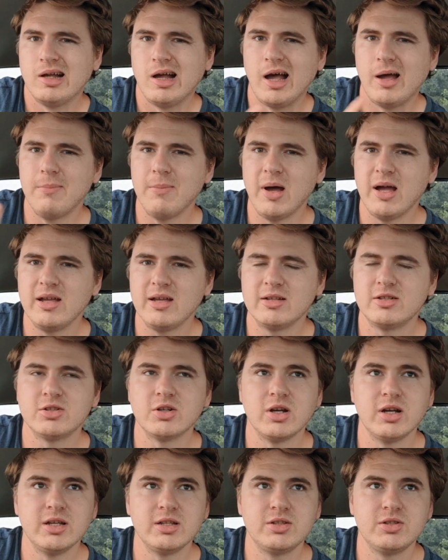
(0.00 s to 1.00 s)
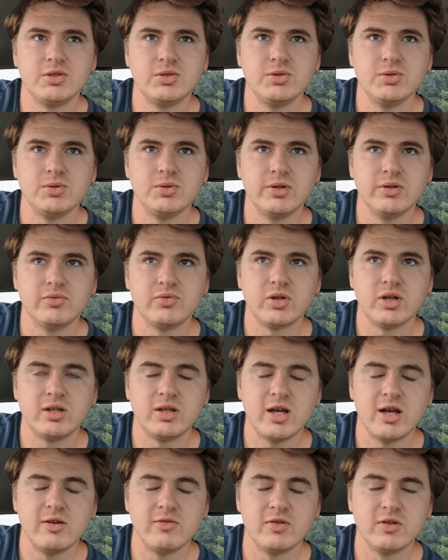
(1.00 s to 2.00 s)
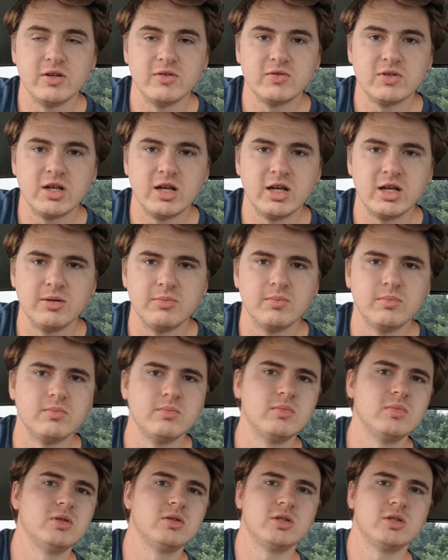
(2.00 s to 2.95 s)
I might try to, if I have enough time,